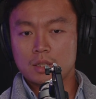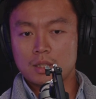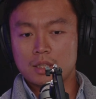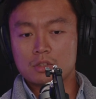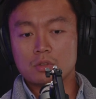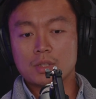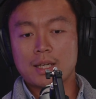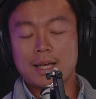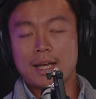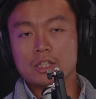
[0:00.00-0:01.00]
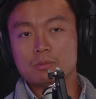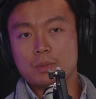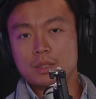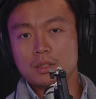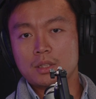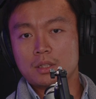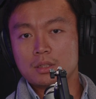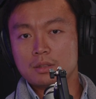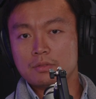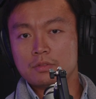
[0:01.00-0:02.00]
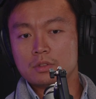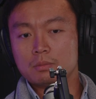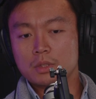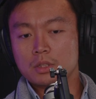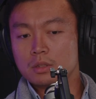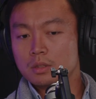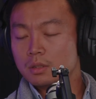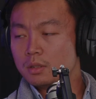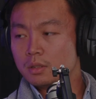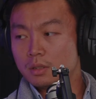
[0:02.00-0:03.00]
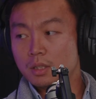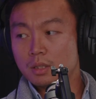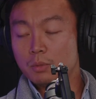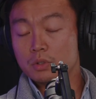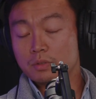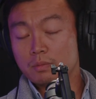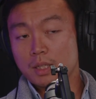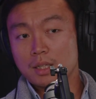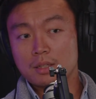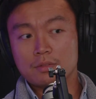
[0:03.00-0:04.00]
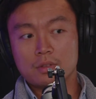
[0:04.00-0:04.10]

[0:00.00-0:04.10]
And so that has been the narrative for me most of my life.